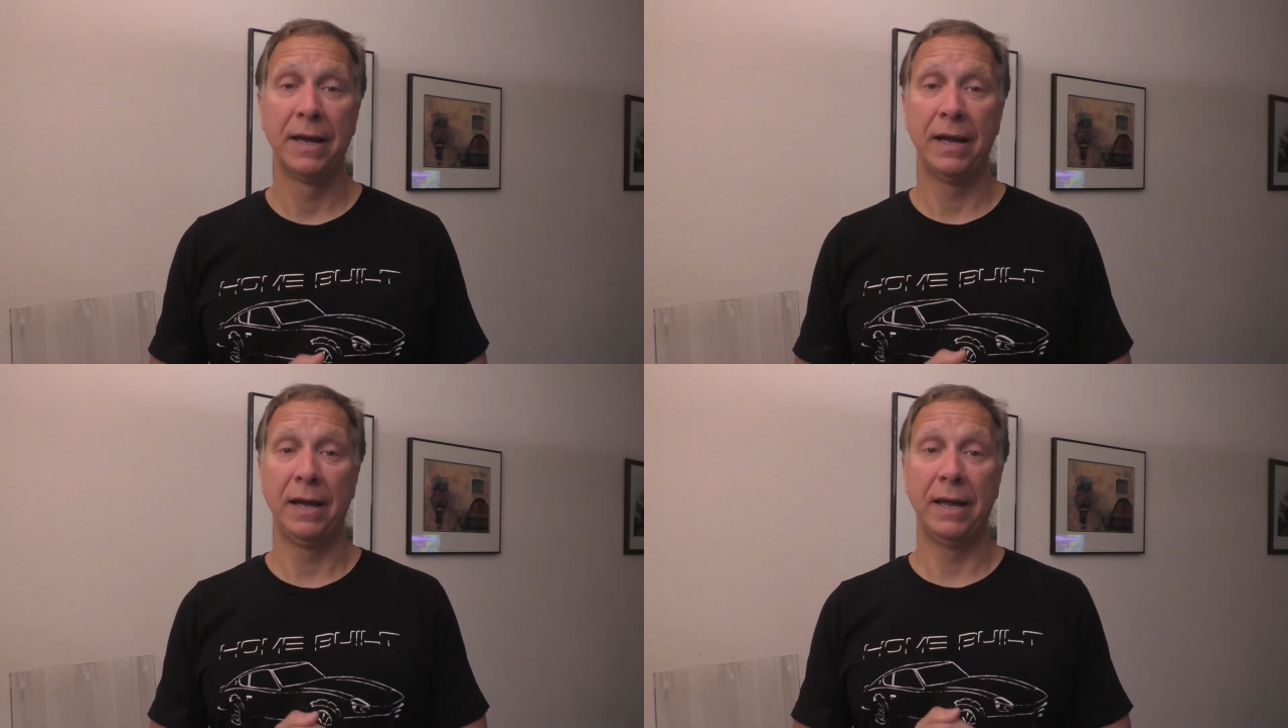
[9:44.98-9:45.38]

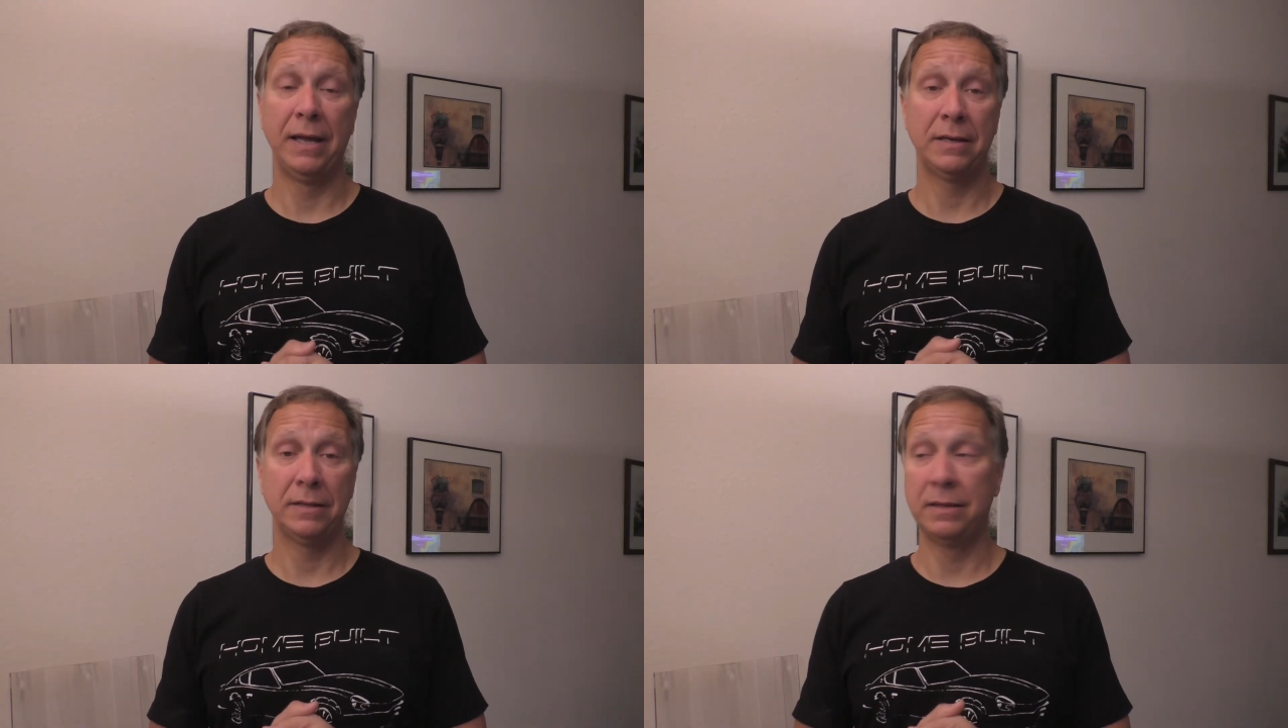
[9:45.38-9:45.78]

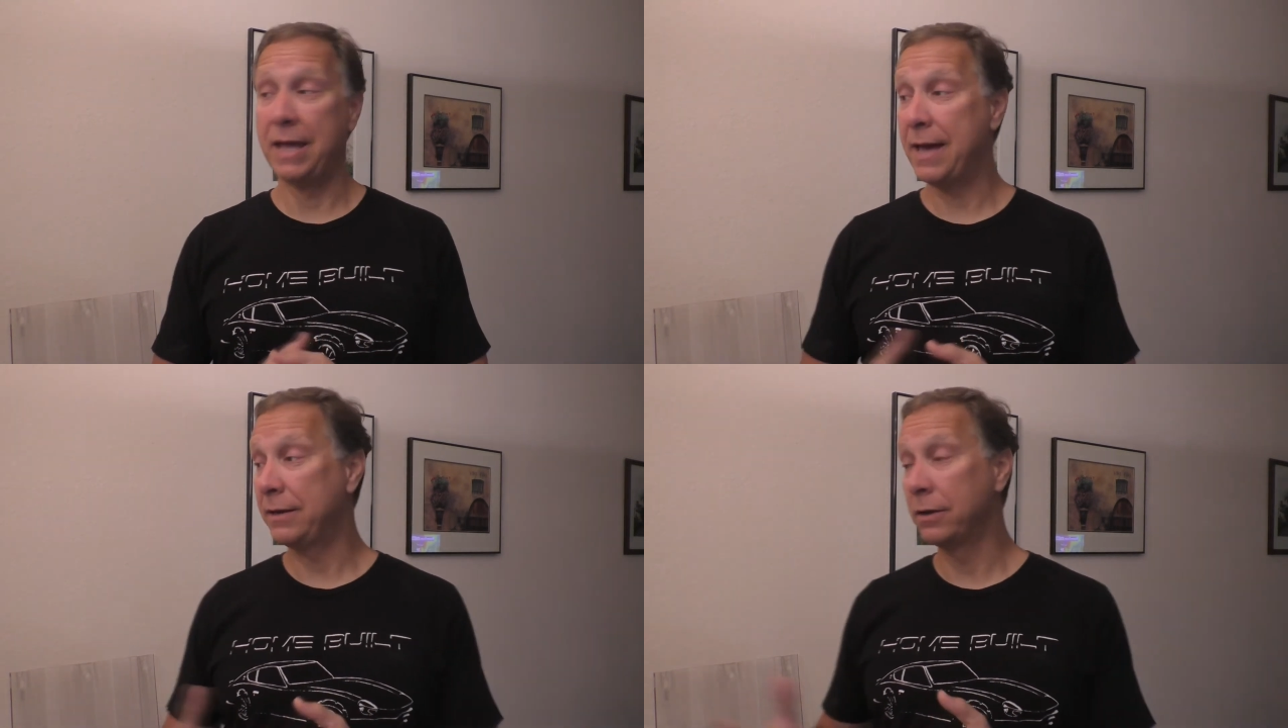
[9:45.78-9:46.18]
and they
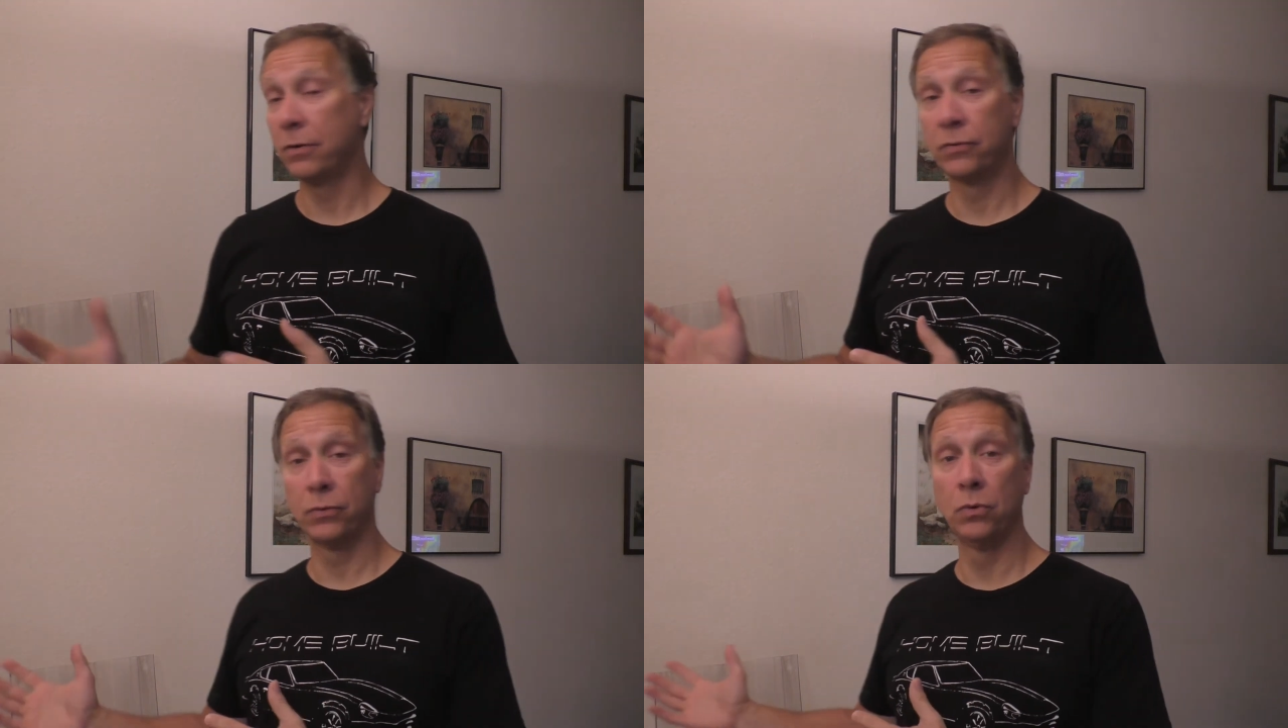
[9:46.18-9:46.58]
had to go
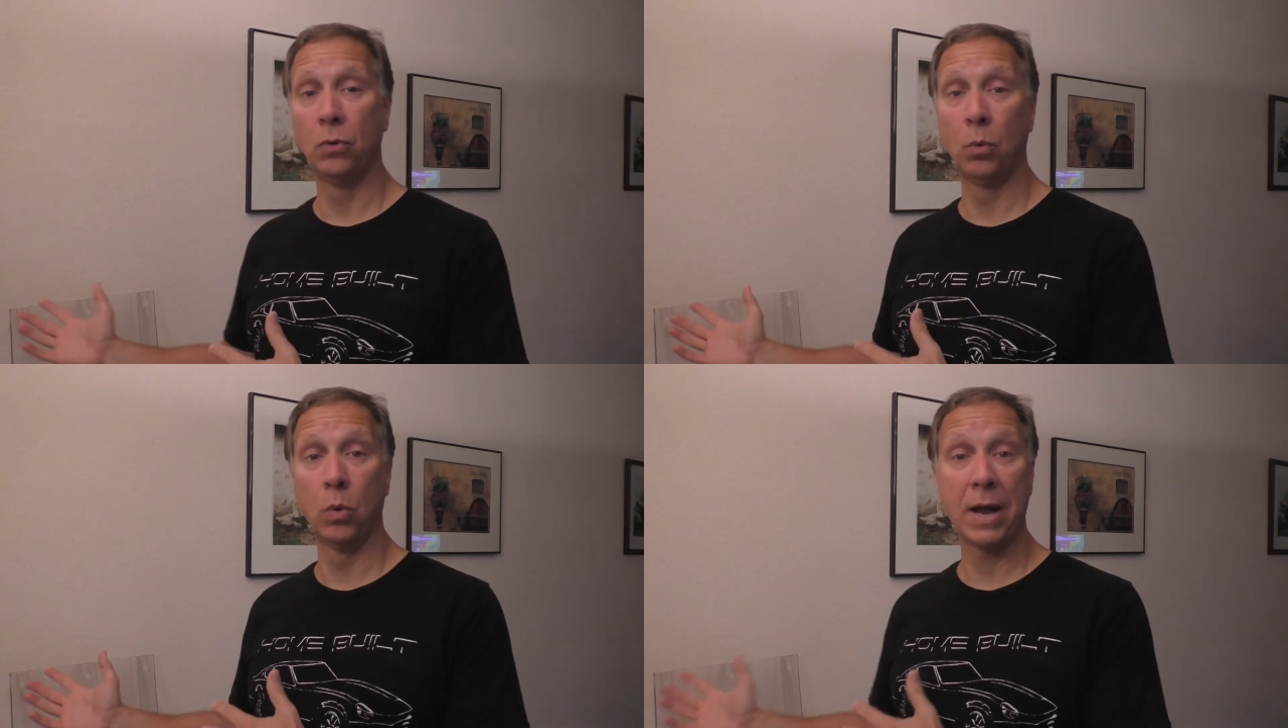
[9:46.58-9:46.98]

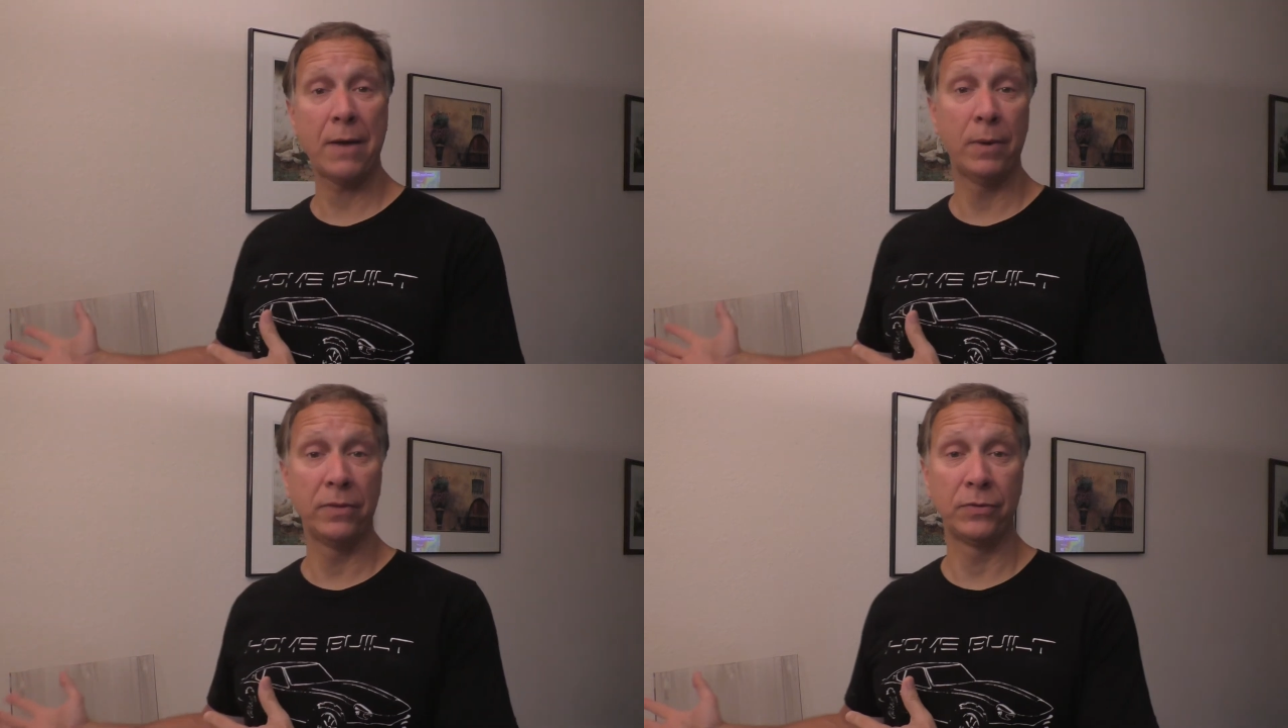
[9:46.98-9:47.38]
through what I
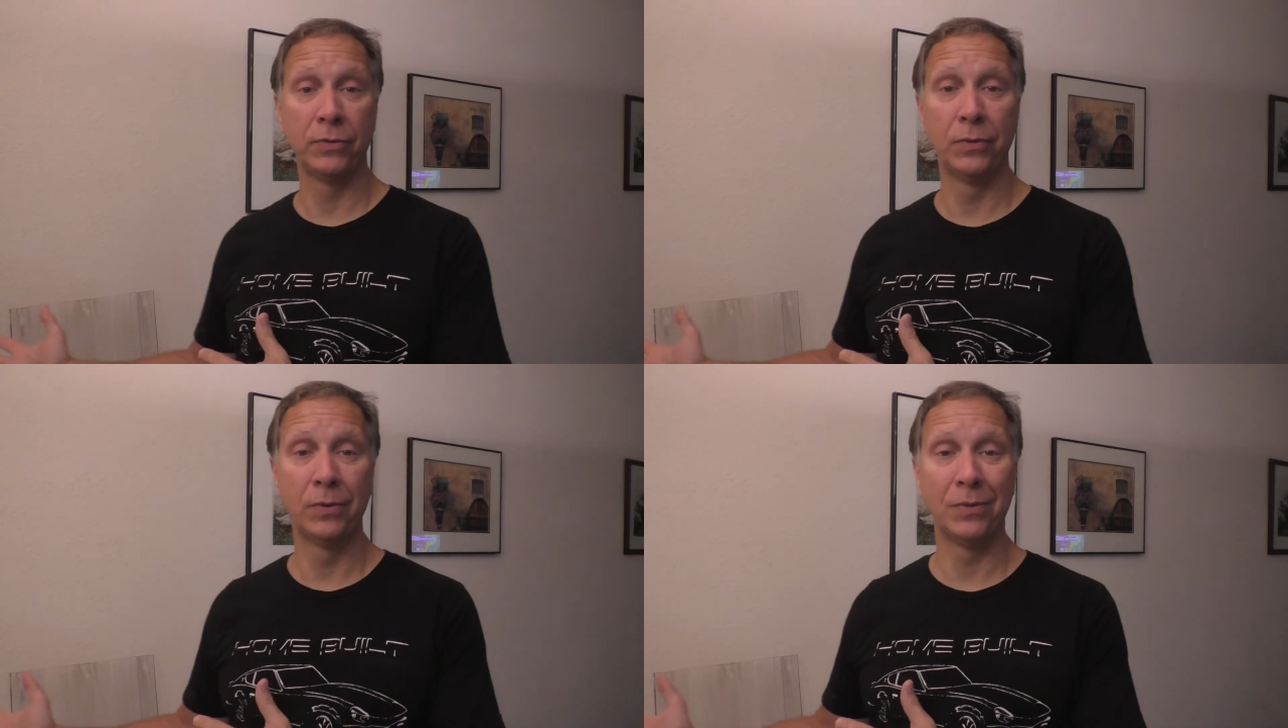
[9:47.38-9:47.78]
went
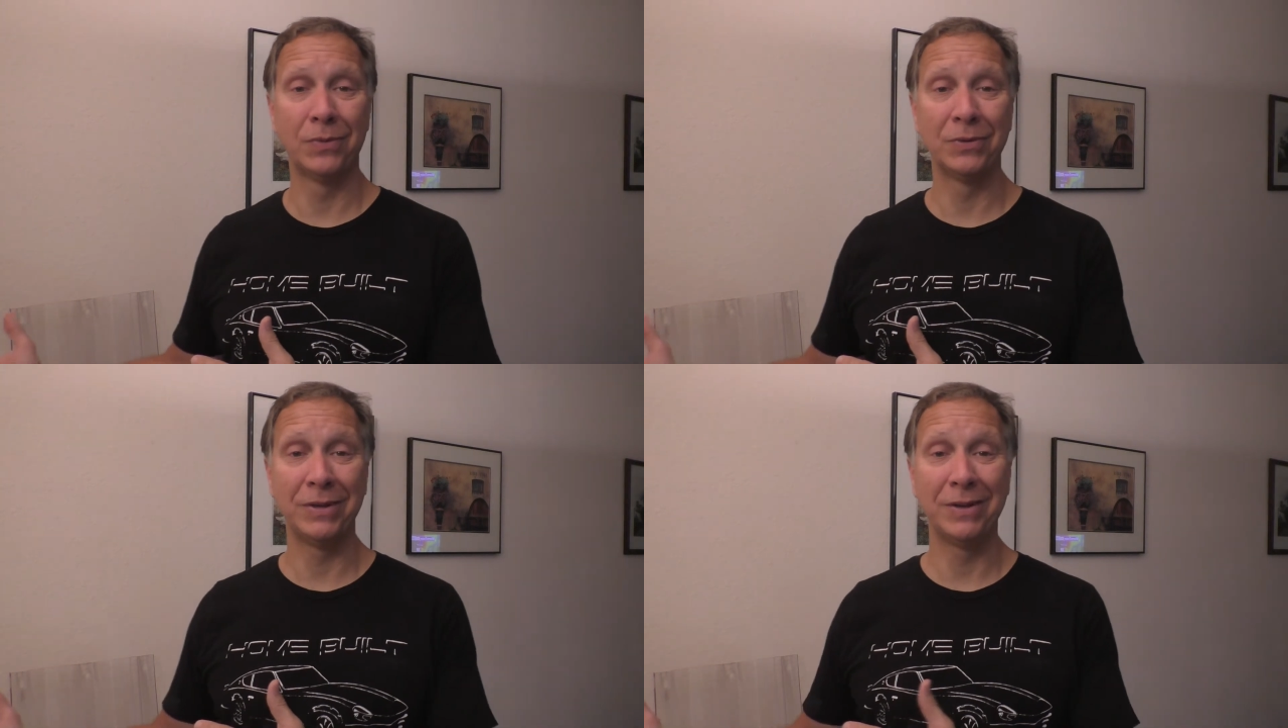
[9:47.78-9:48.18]
through,
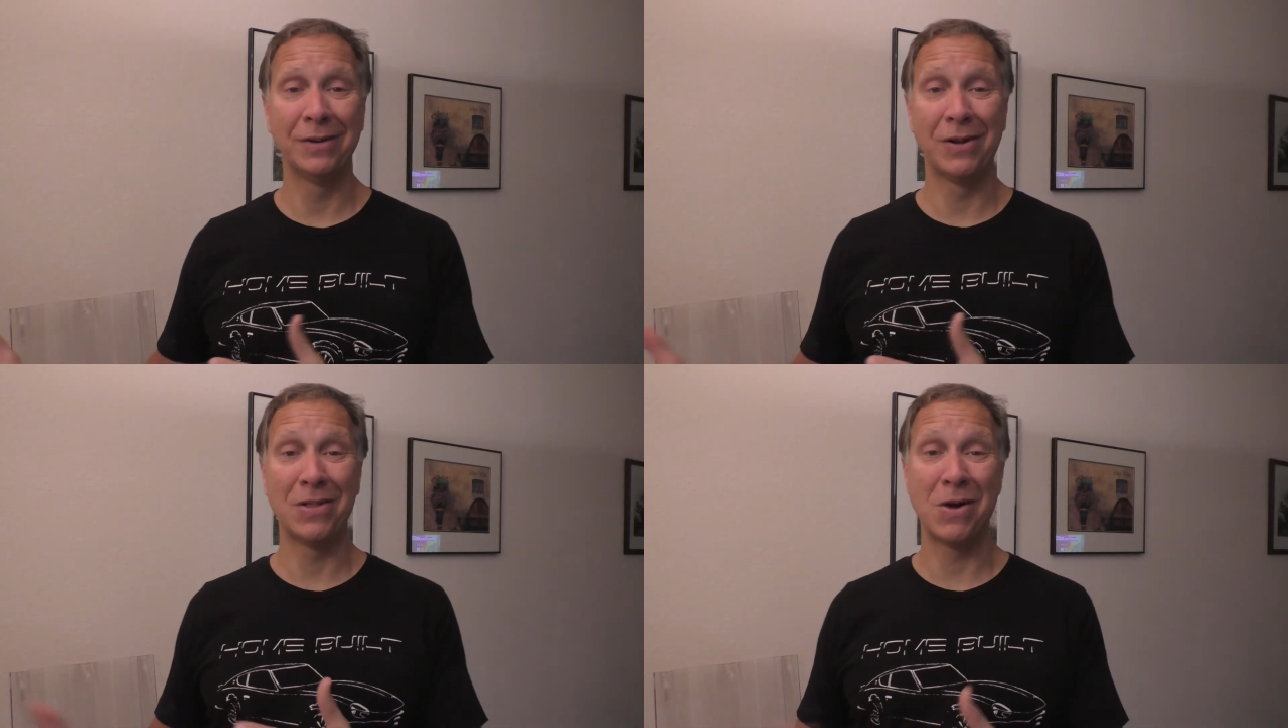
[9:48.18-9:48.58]
only
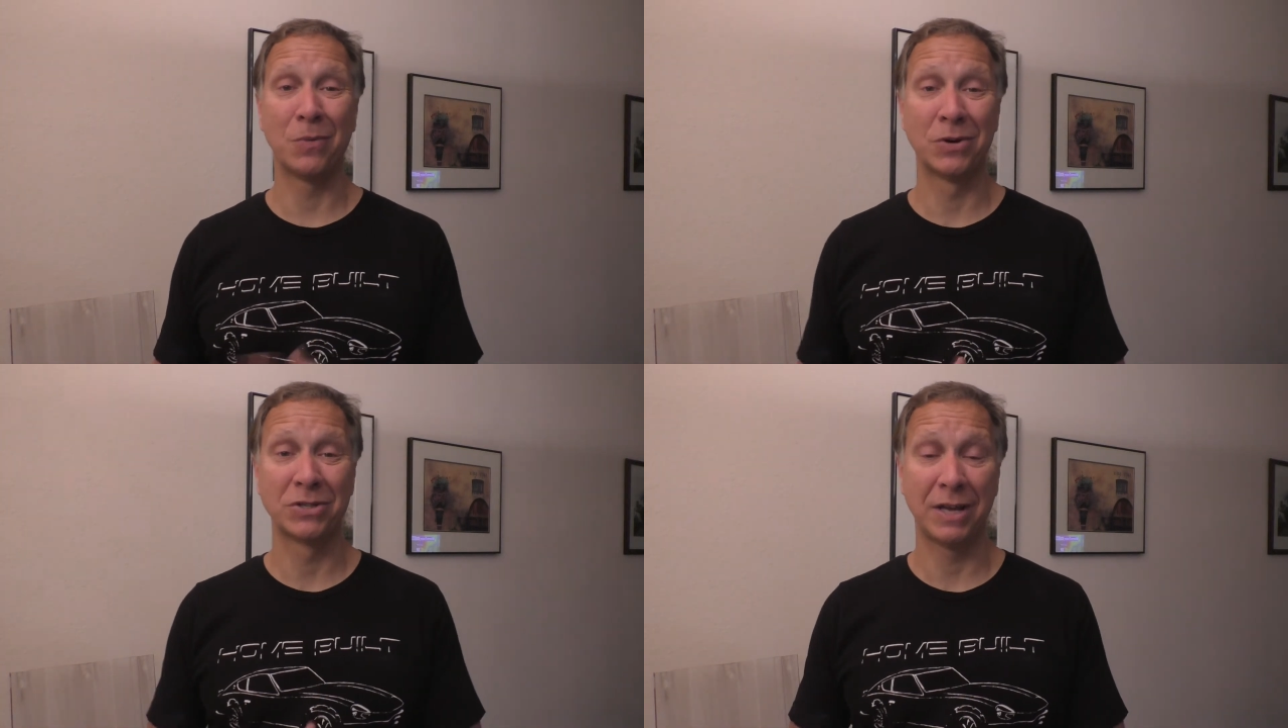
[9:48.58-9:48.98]
a lot worse.